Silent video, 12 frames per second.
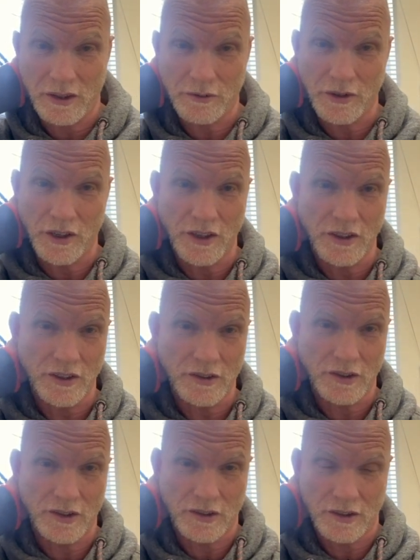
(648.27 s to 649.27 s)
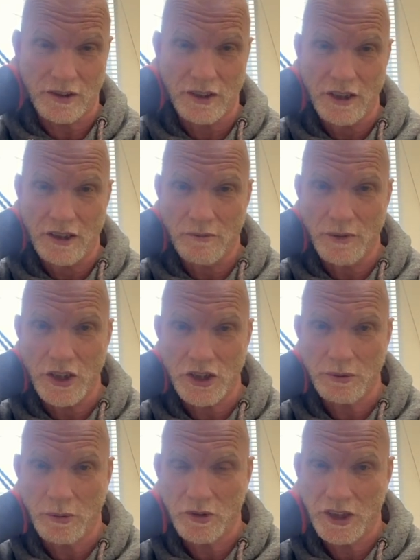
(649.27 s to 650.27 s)
I find it's just
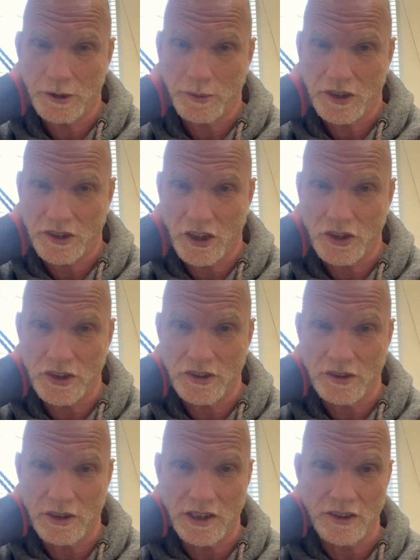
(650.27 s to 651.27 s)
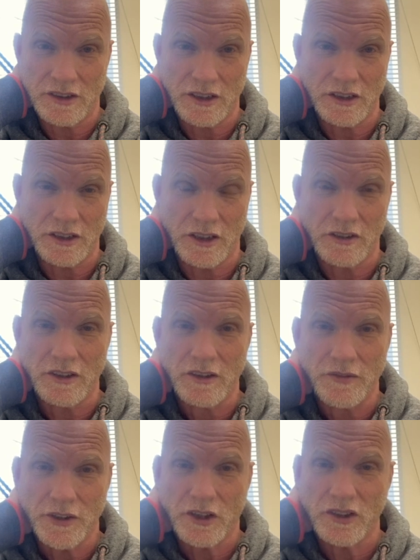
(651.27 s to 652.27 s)
managing people's expectations, and
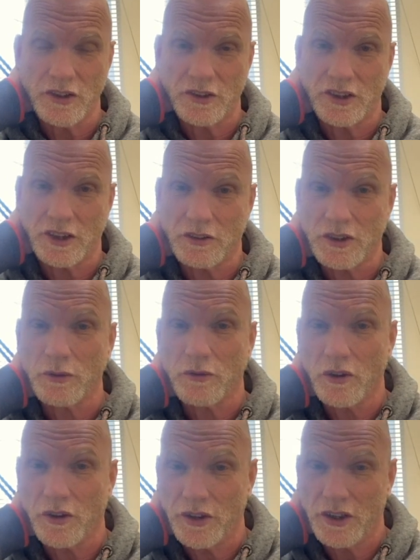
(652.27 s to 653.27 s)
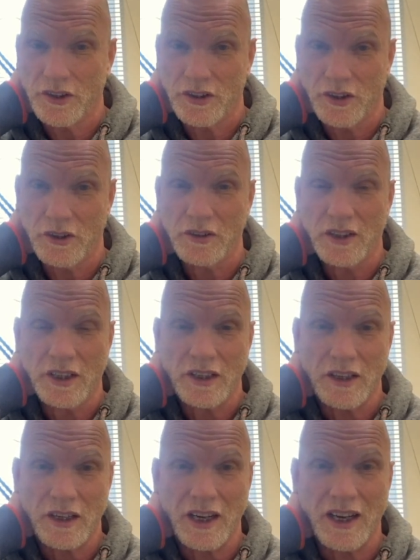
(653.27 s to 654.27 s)
the good news is there is an awful lot you can do.
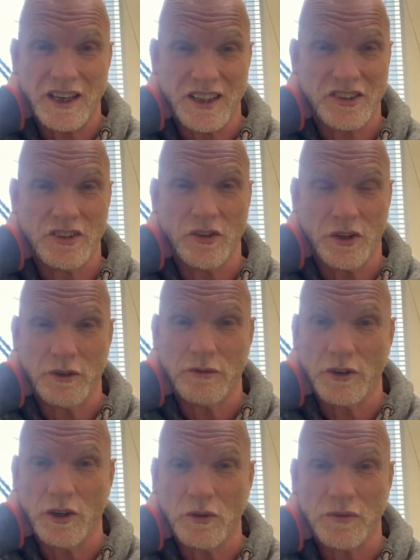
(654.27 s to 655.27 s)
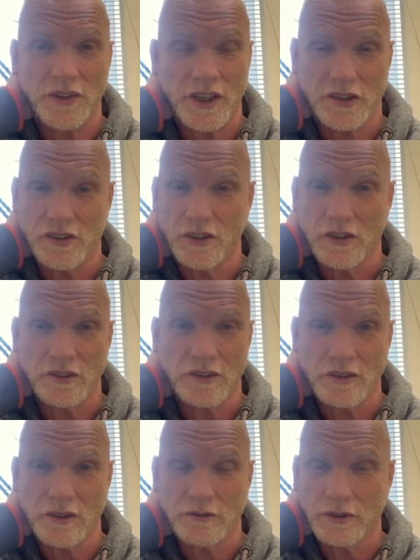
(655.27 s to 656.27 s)
It's not your fault. It's not
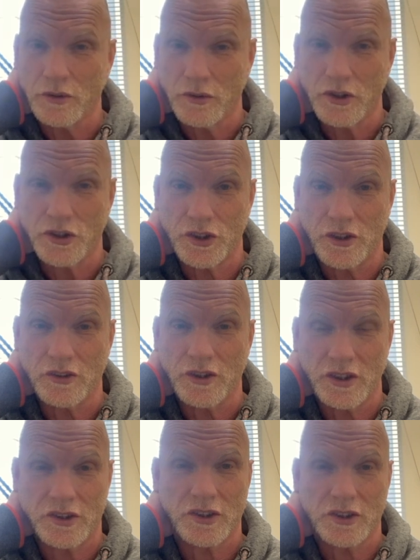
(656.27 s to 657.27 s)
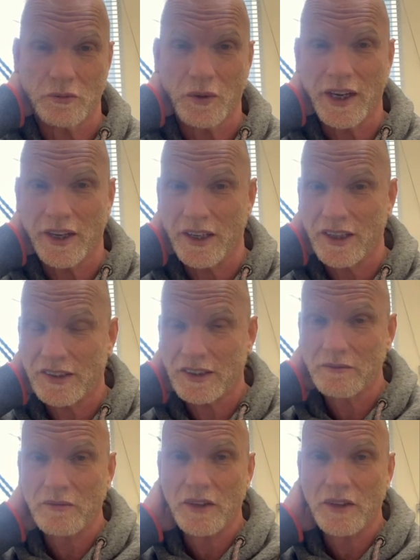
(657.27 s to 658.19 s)
the fault of the shoe. It's just the way it is.